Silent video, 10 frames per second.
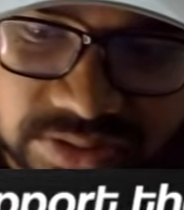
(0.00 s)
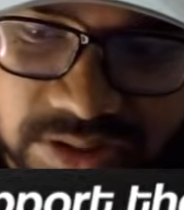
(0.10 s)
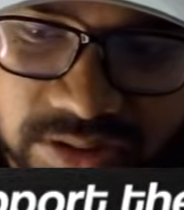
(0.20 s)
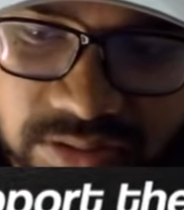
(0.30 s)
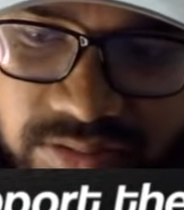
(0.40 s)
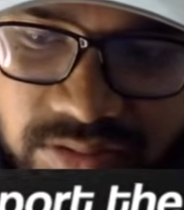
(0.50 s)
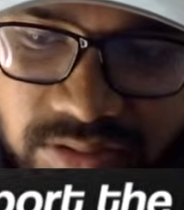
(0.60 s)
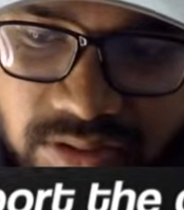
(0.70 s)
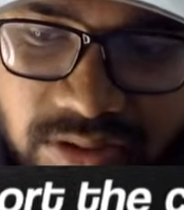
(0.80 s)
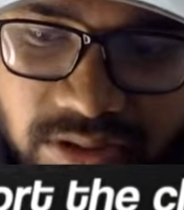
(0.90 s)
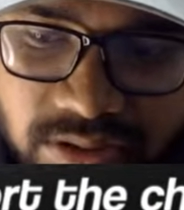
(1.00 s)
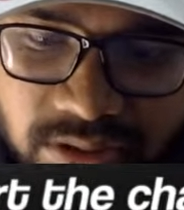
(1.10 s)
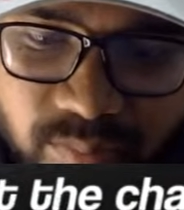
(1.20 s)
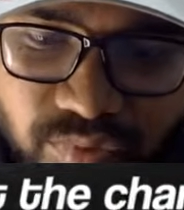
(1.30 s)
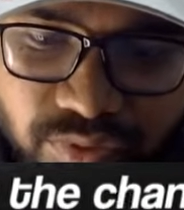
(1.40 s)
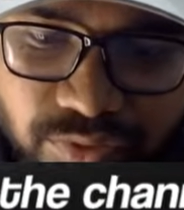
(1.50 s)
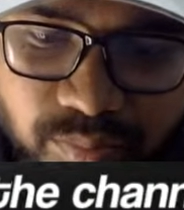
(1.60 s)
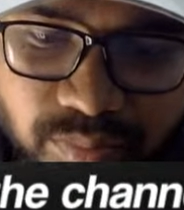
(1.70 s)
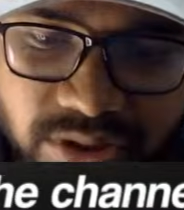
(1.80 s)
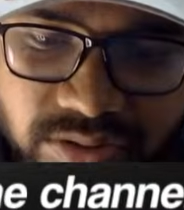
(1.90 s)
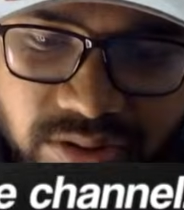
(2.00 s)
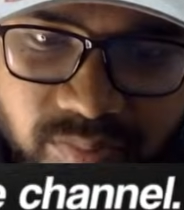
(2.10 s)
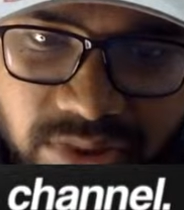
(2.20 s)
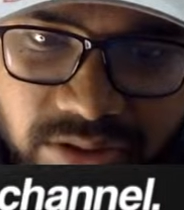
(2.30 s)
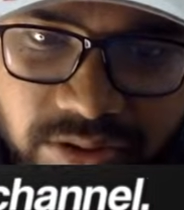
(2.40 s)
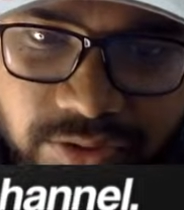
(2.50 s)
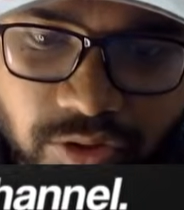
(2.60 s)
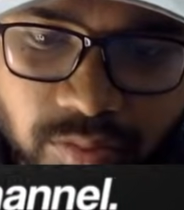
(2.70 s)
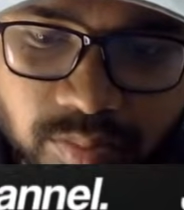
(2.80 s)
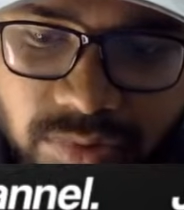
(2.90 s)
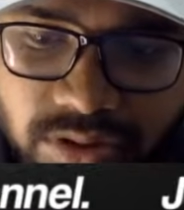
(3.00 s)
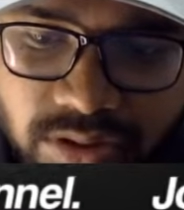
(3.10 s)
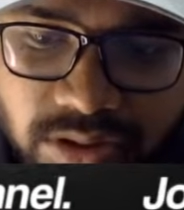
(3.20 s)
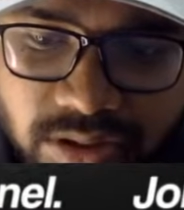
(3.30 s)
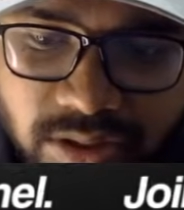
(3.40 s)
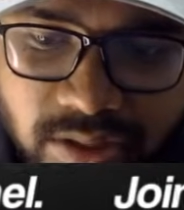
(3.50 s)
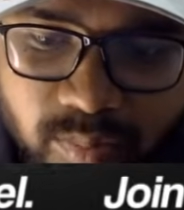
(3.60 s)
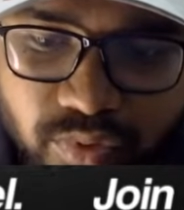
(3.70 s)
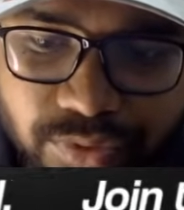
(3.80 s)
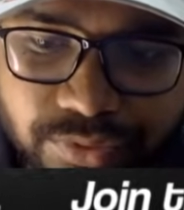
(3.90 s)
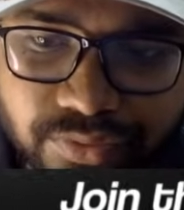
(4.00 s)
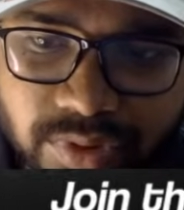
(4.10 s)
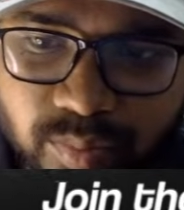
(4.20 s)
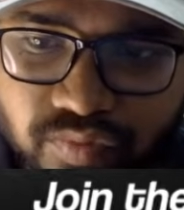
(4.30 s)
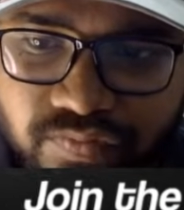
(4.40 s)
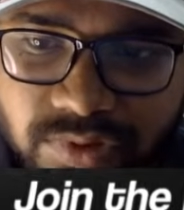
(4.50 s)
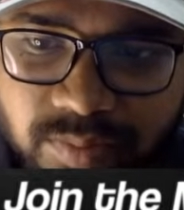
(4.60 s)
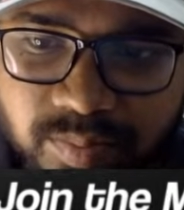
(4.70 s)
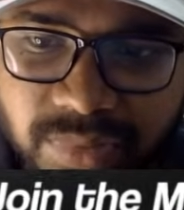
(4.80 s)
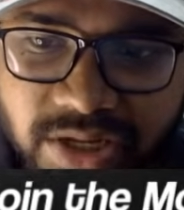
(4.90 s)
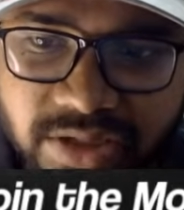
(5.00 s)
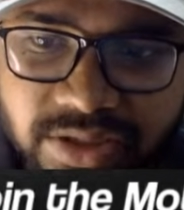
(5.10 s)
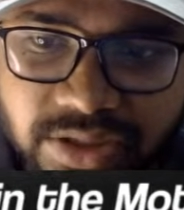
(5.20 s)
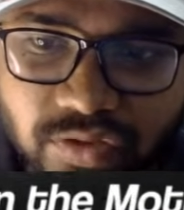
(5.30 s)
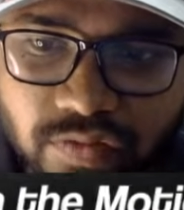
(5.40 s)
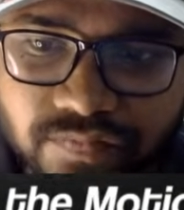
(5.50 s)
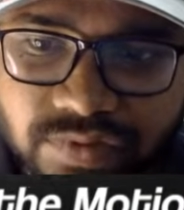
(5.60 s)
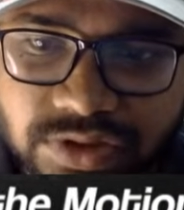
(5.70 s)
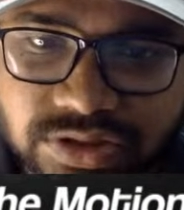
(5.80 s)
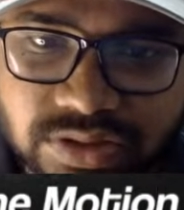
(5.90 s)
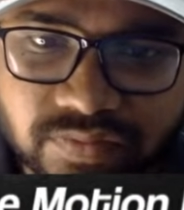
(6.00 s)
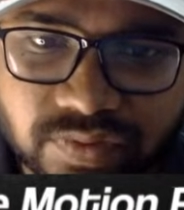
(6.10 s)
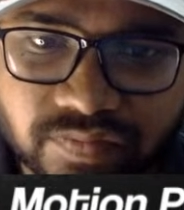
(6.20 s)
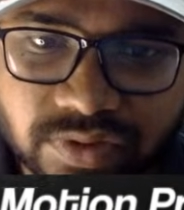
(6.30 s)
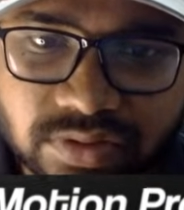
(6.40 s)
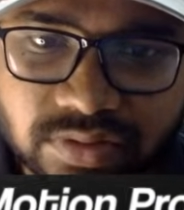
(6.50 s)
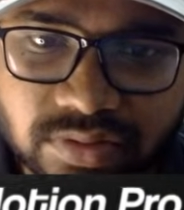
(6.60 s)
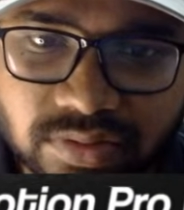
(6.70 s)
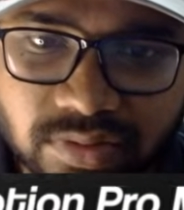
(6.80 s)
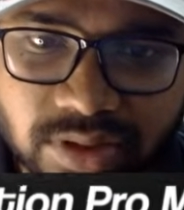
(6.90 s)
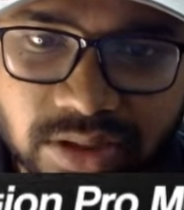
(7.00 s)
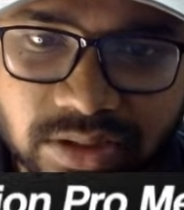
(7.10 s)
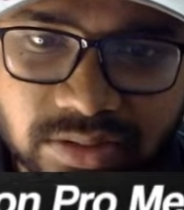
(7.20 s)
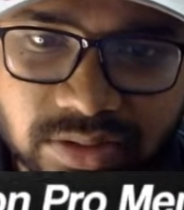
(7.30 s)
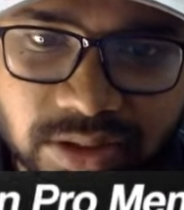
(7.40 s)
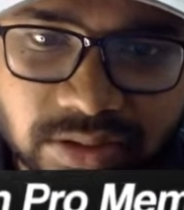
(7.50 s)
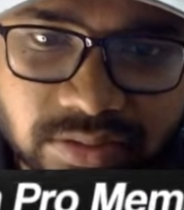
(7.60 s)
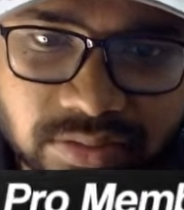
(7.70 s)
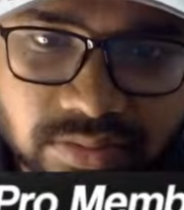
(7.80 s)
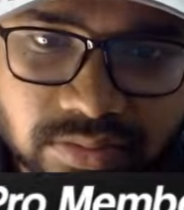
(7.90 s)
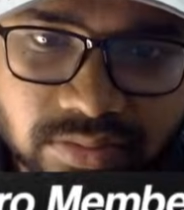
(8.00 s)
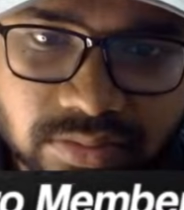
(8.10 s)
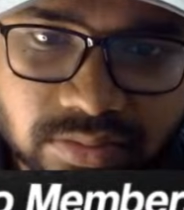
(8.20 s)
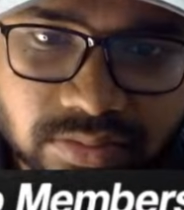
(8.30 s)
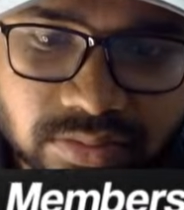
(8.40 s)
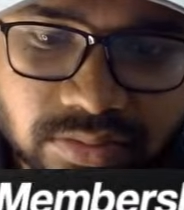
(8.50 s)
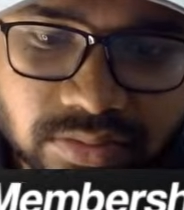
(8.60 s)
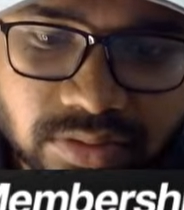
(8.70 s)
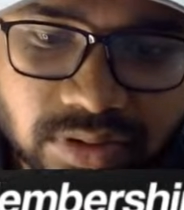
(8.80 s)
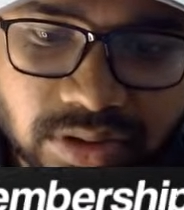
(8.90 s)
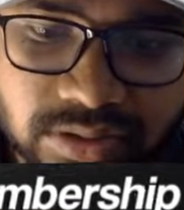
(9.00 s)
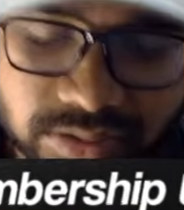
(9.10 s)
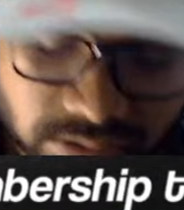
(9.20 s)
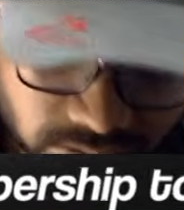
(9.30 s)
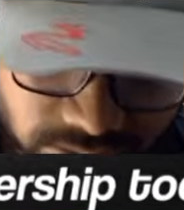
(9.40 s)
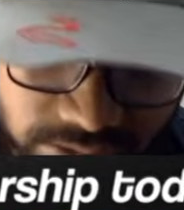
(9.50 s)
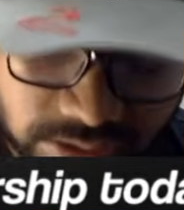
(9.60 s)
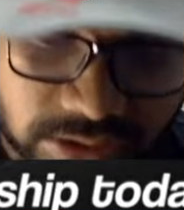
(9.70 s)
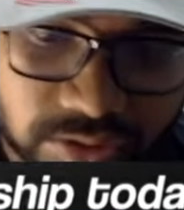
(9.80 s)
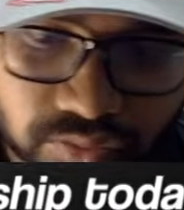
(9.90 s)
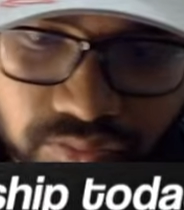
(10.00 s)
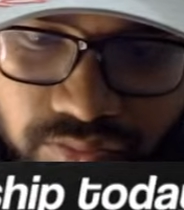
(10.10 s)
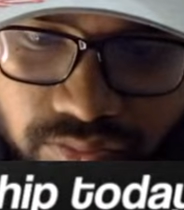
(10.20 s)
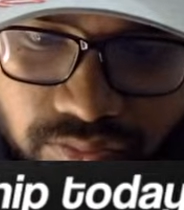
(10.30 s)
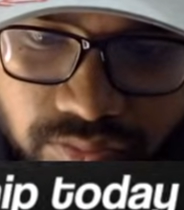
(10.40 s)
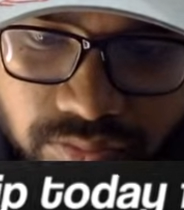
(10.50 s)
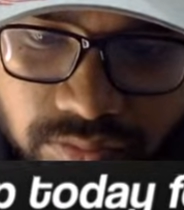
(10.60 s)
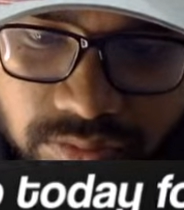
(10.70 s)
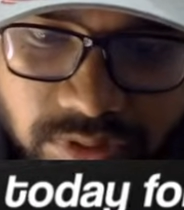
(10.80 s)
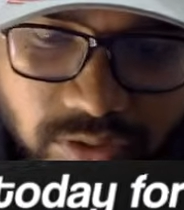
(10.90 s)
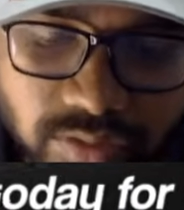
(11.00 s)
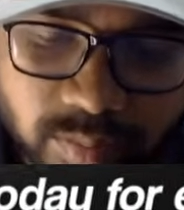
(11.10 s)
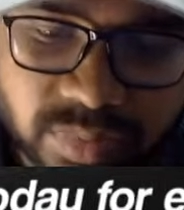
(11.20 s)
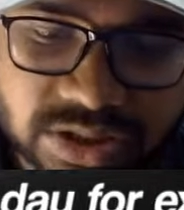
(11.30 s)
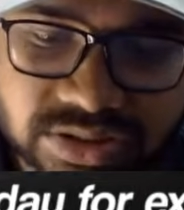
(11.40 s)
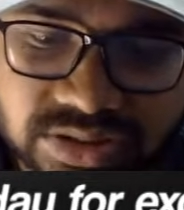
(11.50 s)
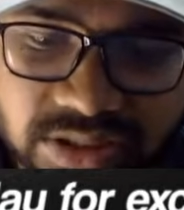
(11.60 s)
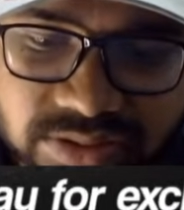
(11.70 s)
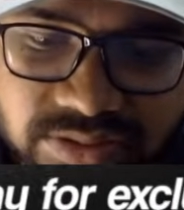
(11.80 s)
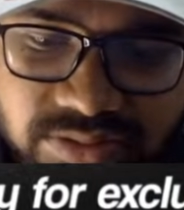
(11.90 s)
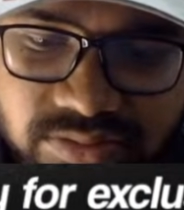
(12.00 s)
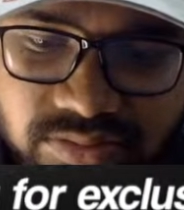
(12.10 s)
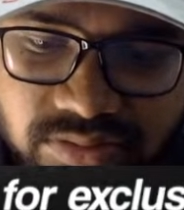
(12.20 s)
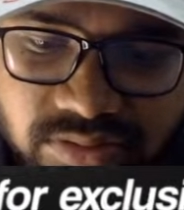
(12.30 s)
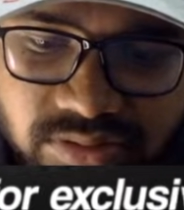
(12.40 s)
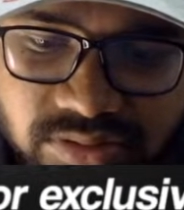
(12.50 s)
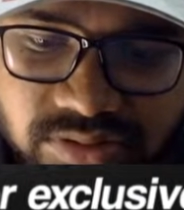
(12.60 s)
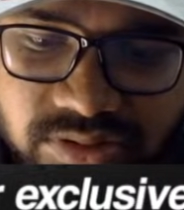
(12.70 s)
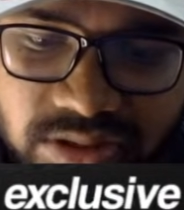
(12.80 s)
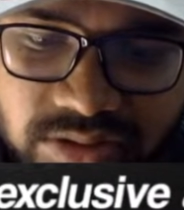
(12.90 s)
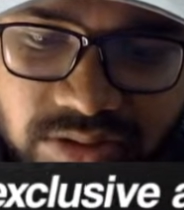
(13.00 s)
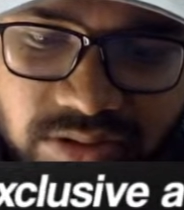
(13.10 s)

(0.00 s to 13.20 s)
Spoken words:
layer, and I'm going to bring them at the top, and I'm going to remove the parenting of each and every one like that, and then hit U or press S, select their